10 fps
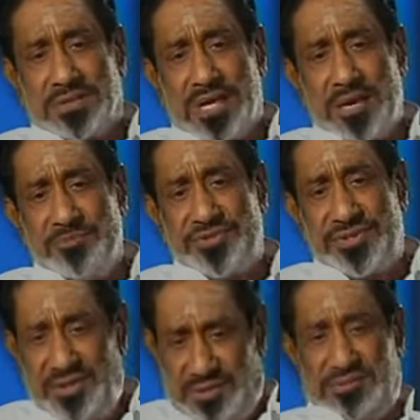I'm
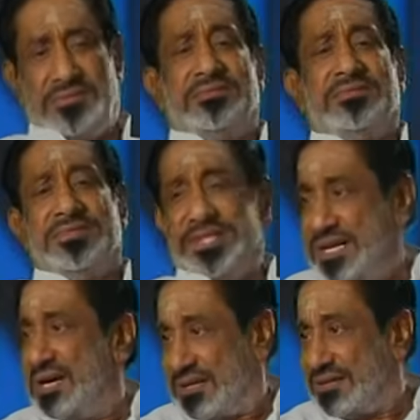still
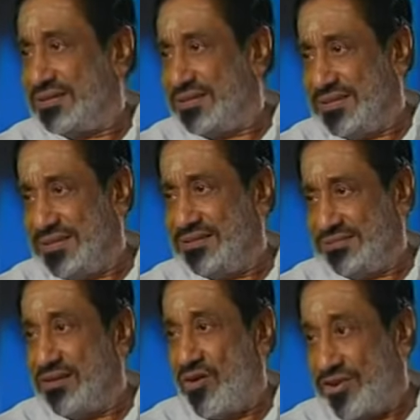here in
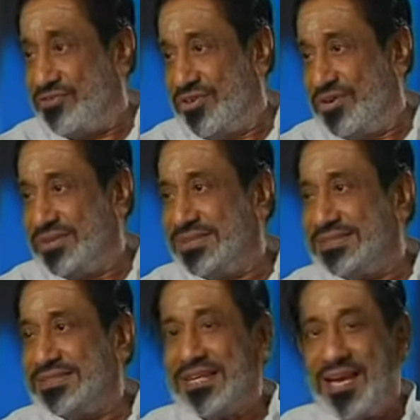the art world.
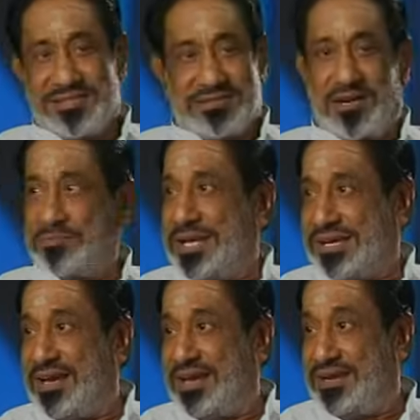I start my
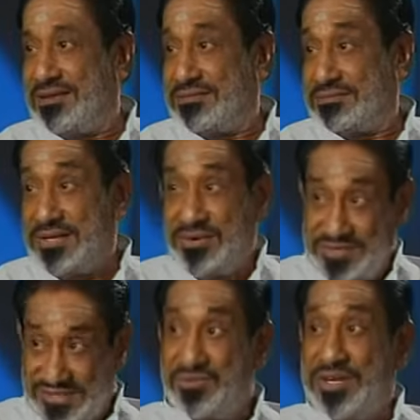career when I
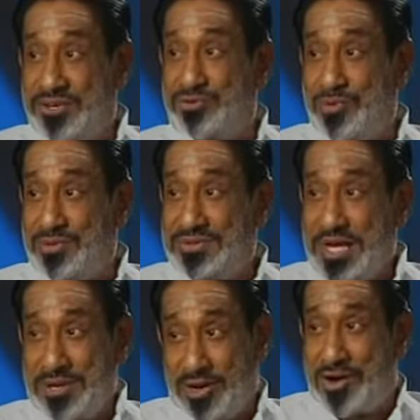was 7 years old.
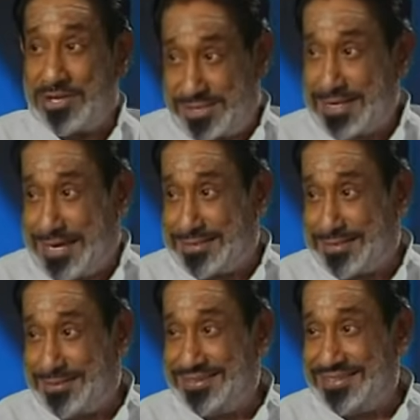I'm the longest actor
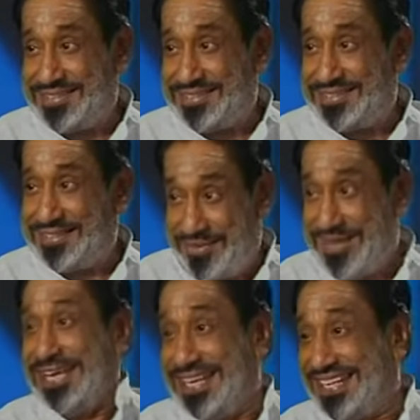
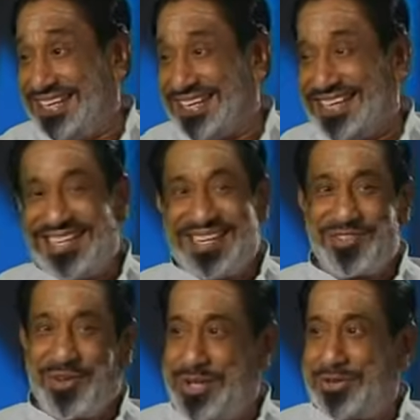living.
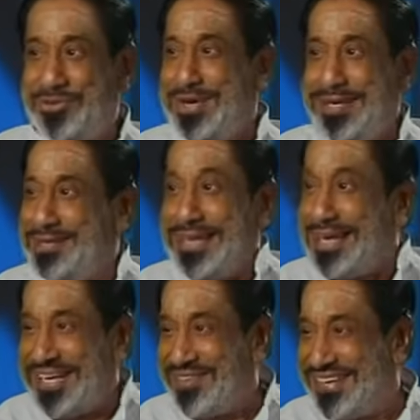So that's why
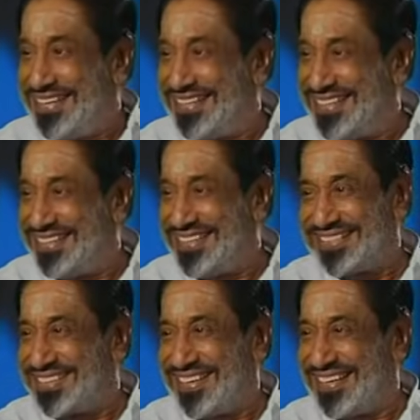they're giving,
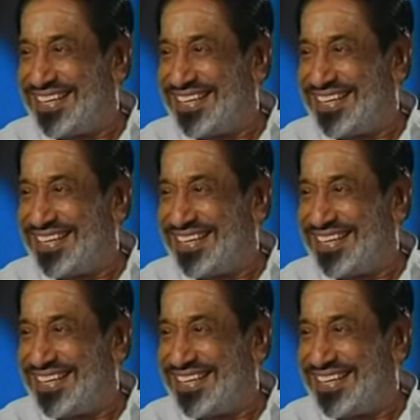that's all.